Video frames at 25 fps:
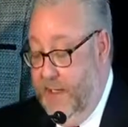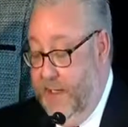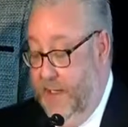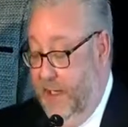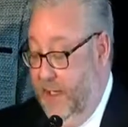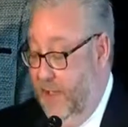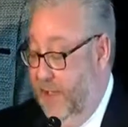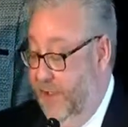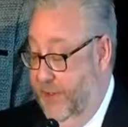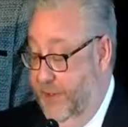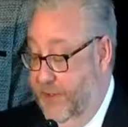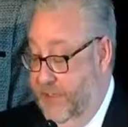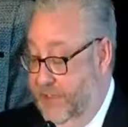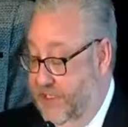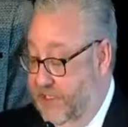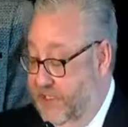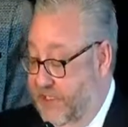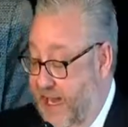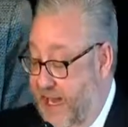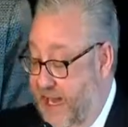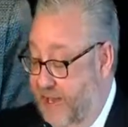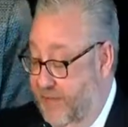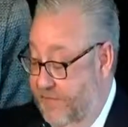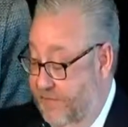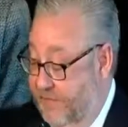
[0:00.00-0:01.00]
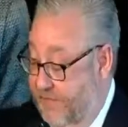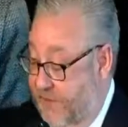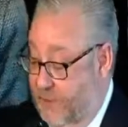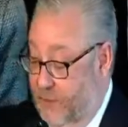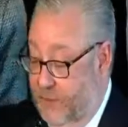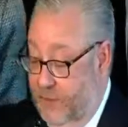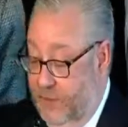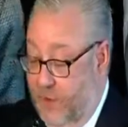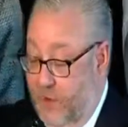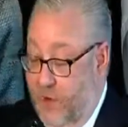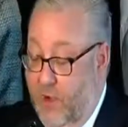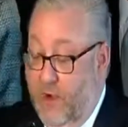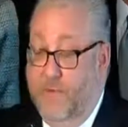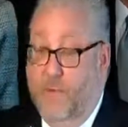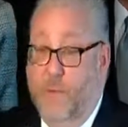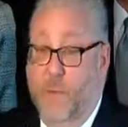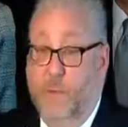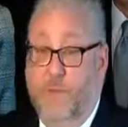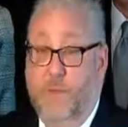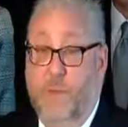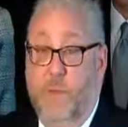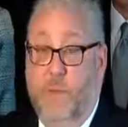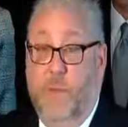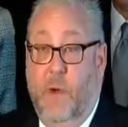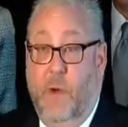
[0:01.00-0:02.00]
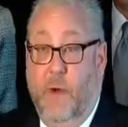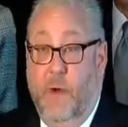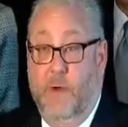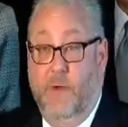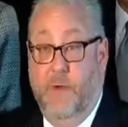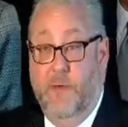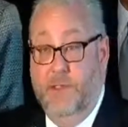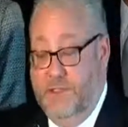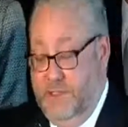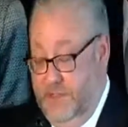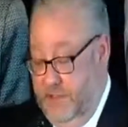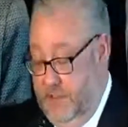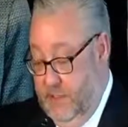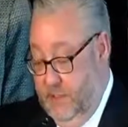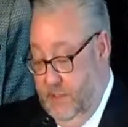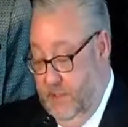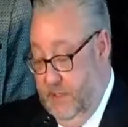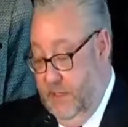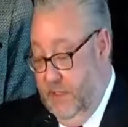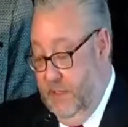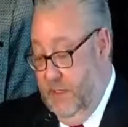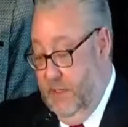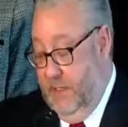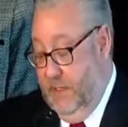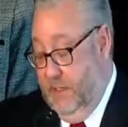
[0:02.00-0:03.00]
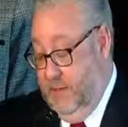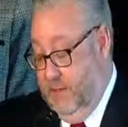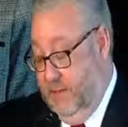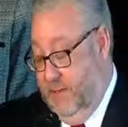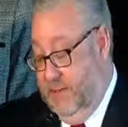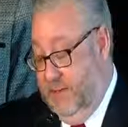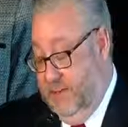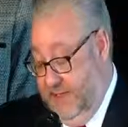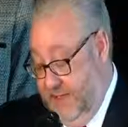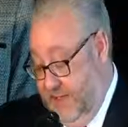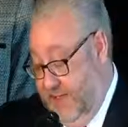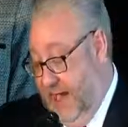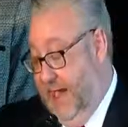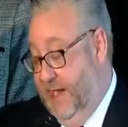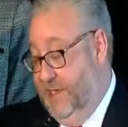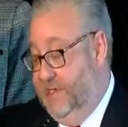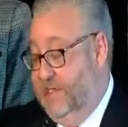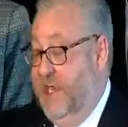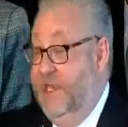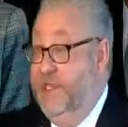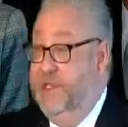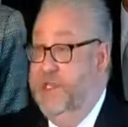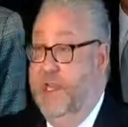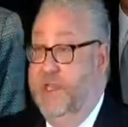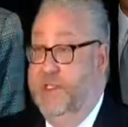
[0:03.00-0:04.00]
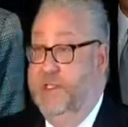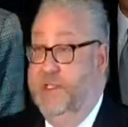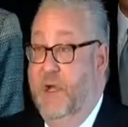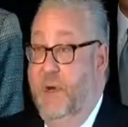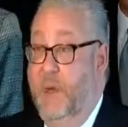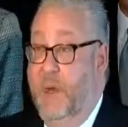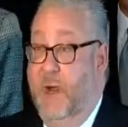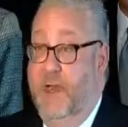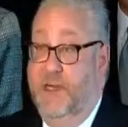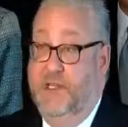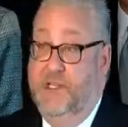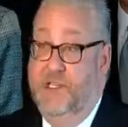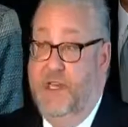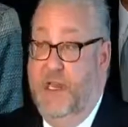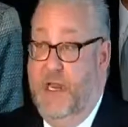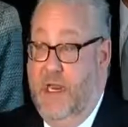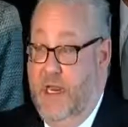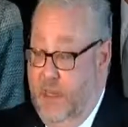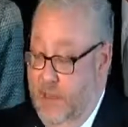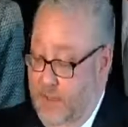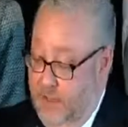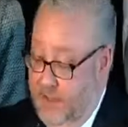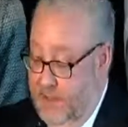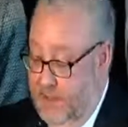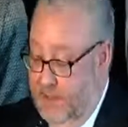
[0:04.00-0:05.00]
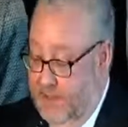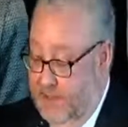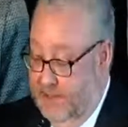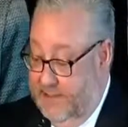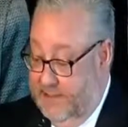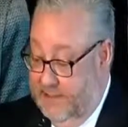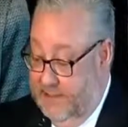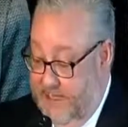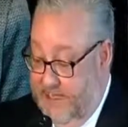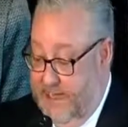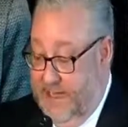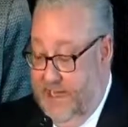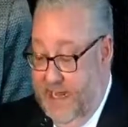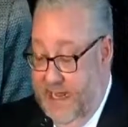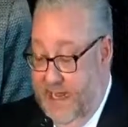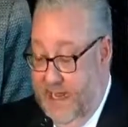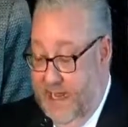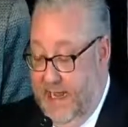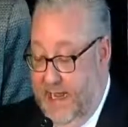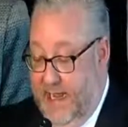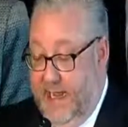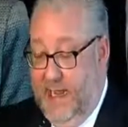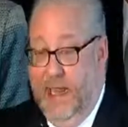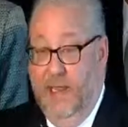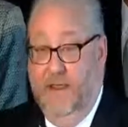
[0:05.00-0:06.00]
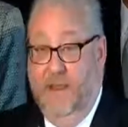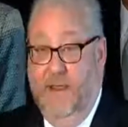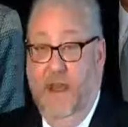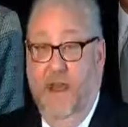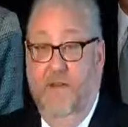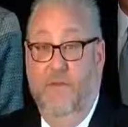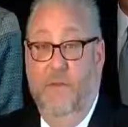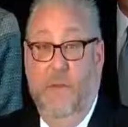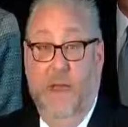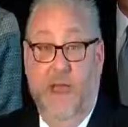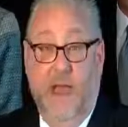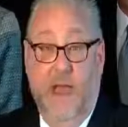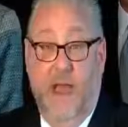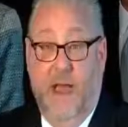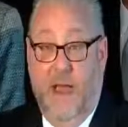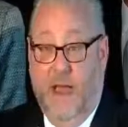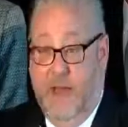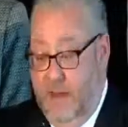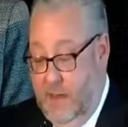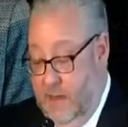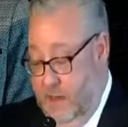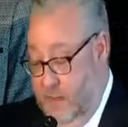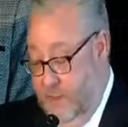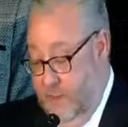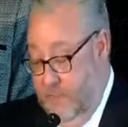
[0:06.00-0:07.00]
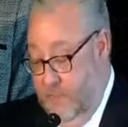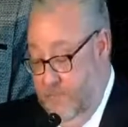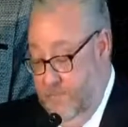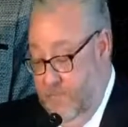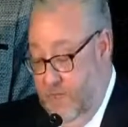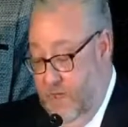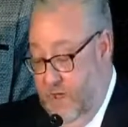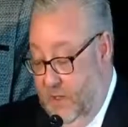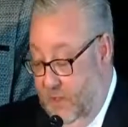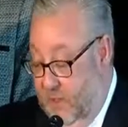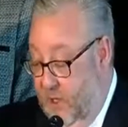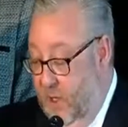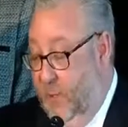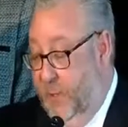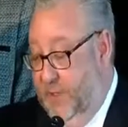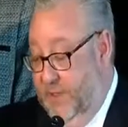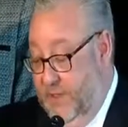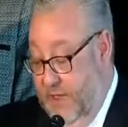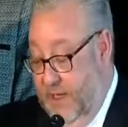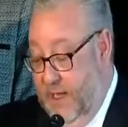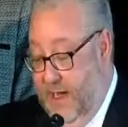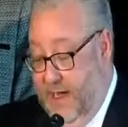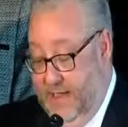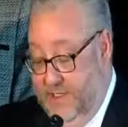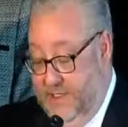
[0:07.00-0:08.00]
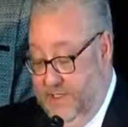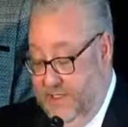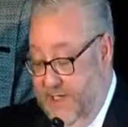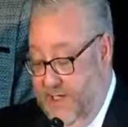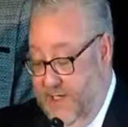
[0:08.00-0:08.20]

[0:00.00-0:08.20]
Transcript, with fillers: It included state and federal law enforcement partners, HHS OIG, DEA, and the FBI, along with the United